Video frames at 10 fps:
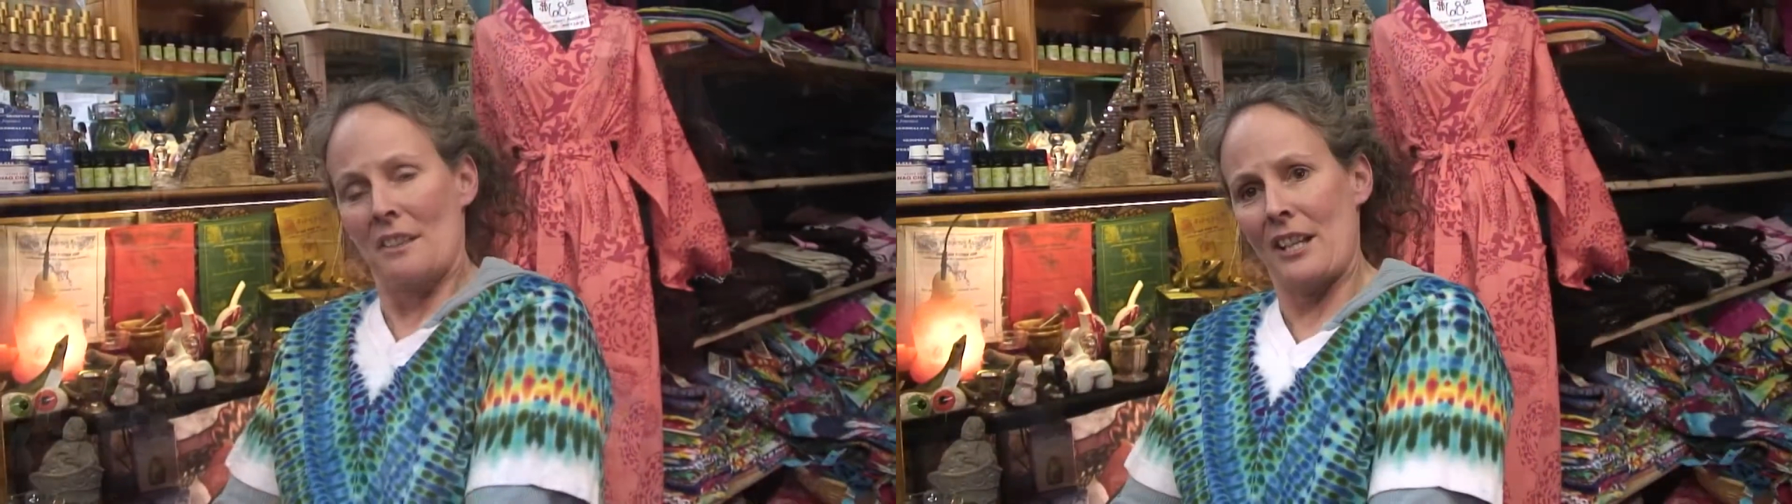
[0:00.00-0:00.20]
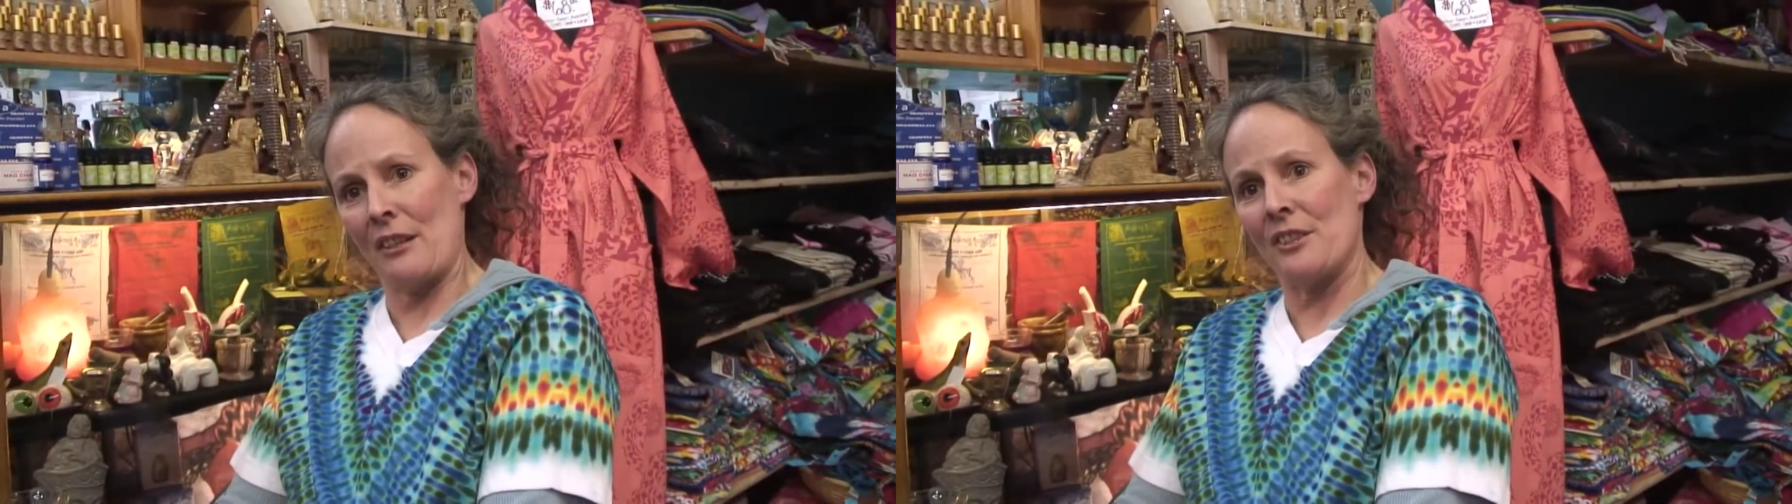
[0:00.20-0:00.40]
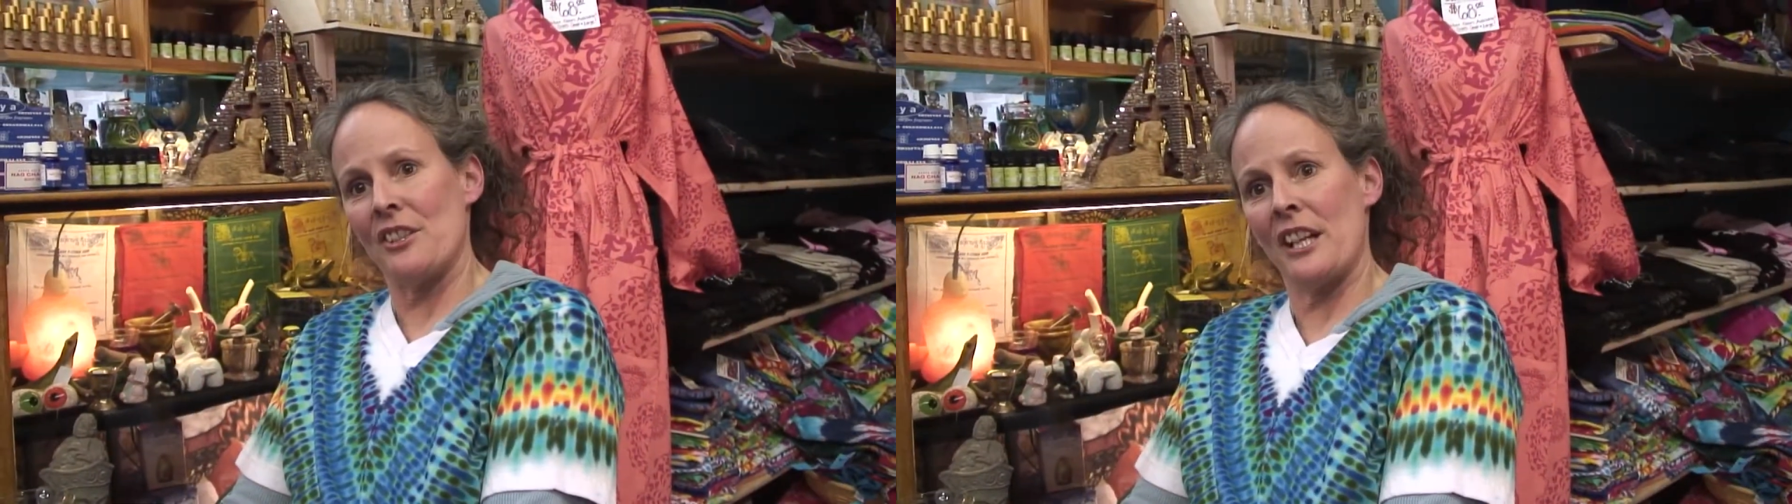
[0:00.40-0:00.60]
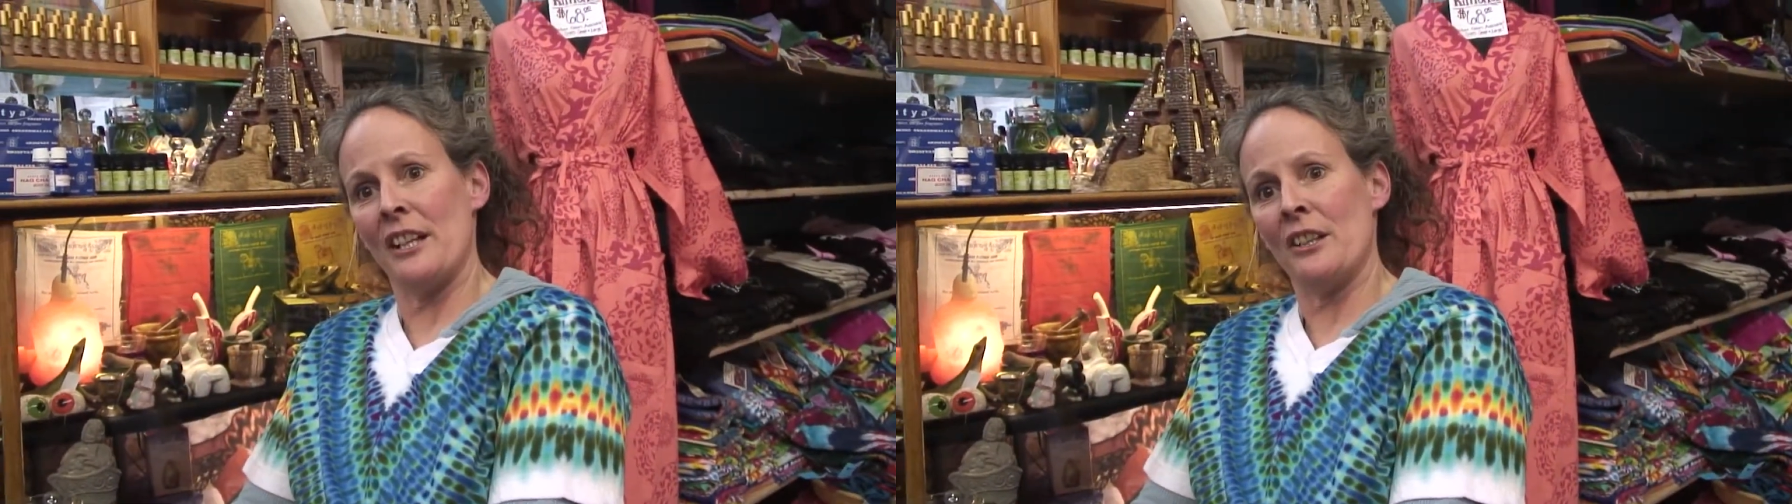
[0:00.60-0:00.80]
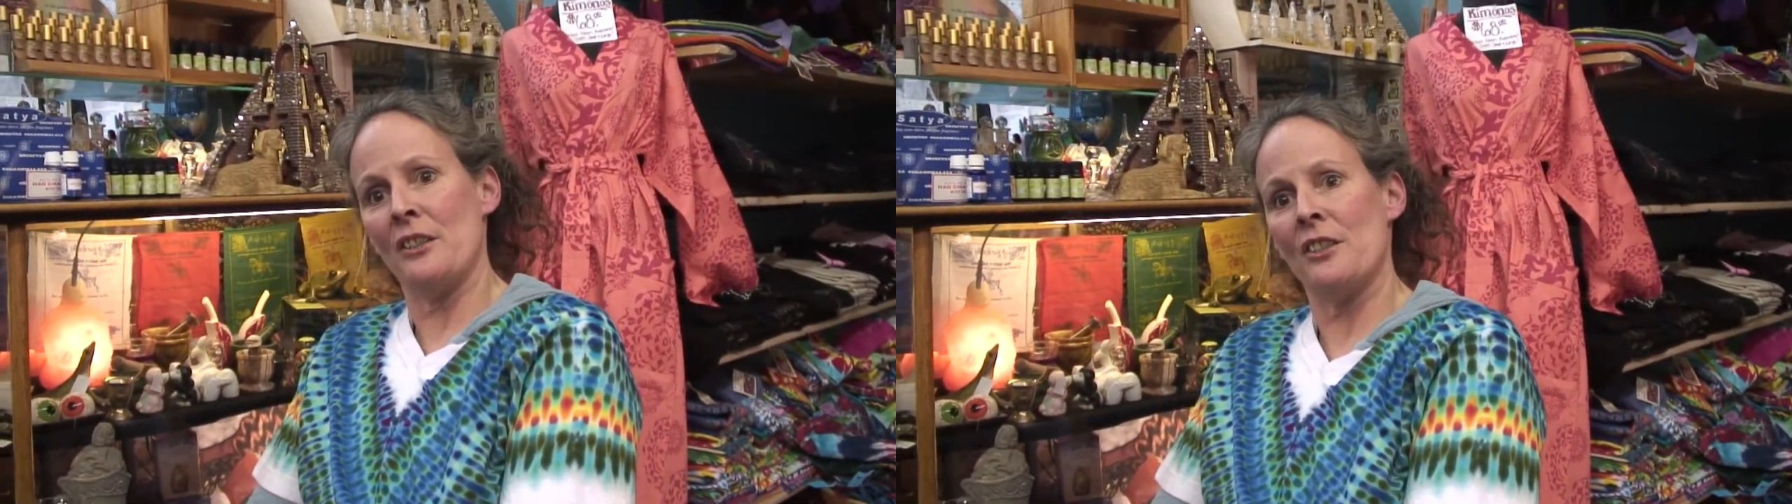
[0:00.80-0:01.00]

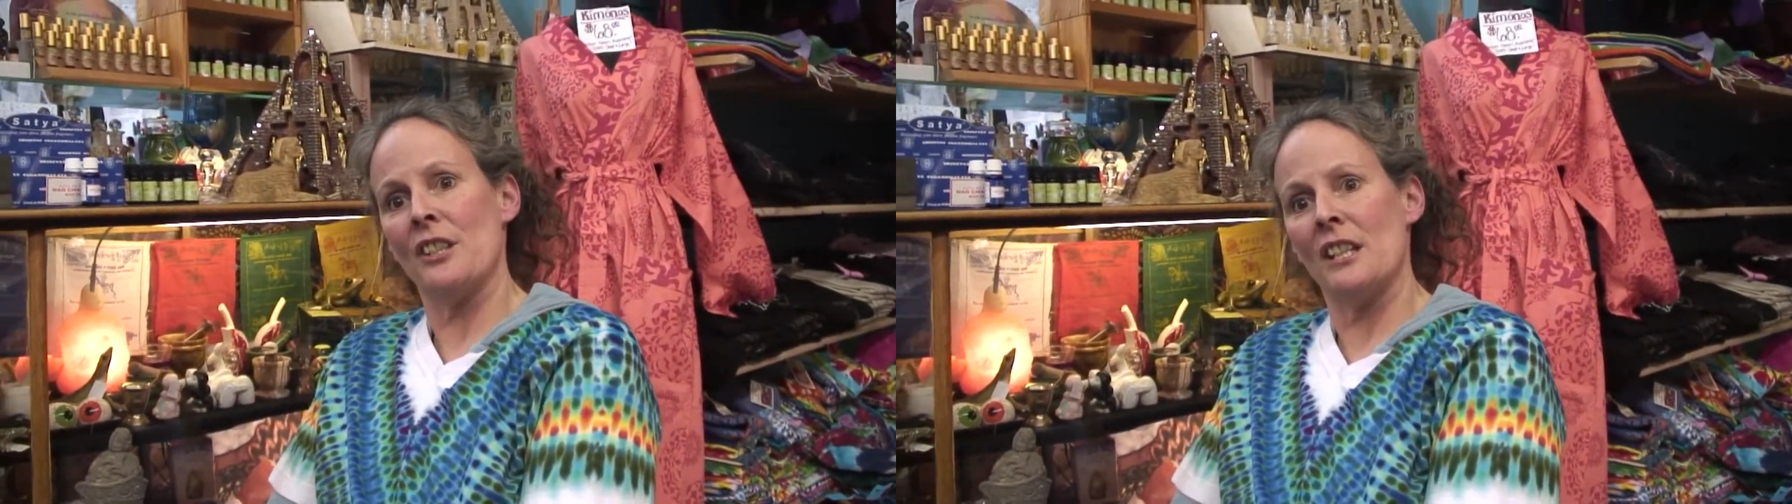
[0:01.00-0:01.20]
Downstairs